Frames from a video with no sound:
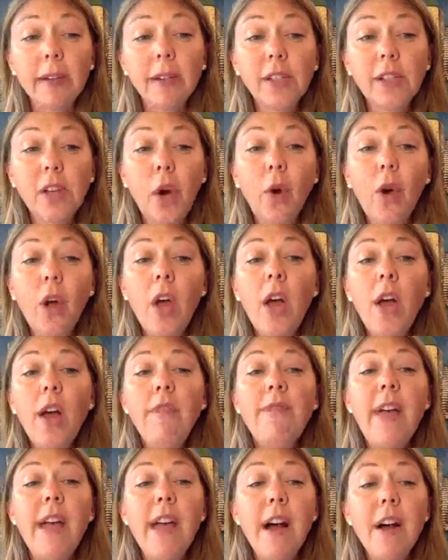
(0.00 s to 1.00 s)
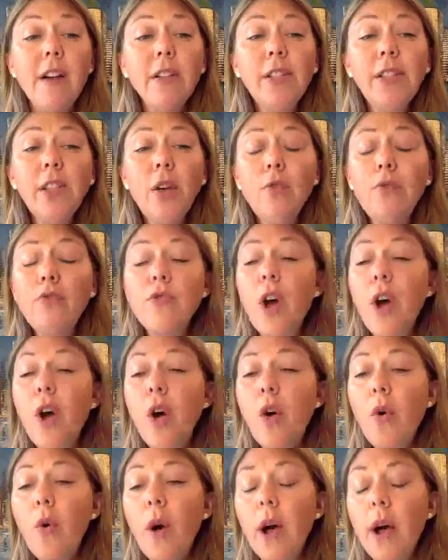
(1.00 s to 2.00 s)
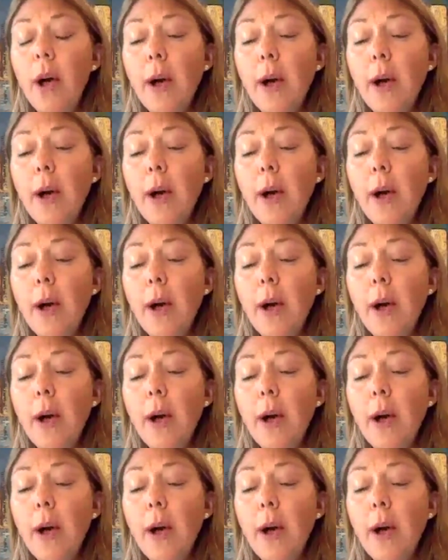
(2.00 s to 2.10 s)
So they also know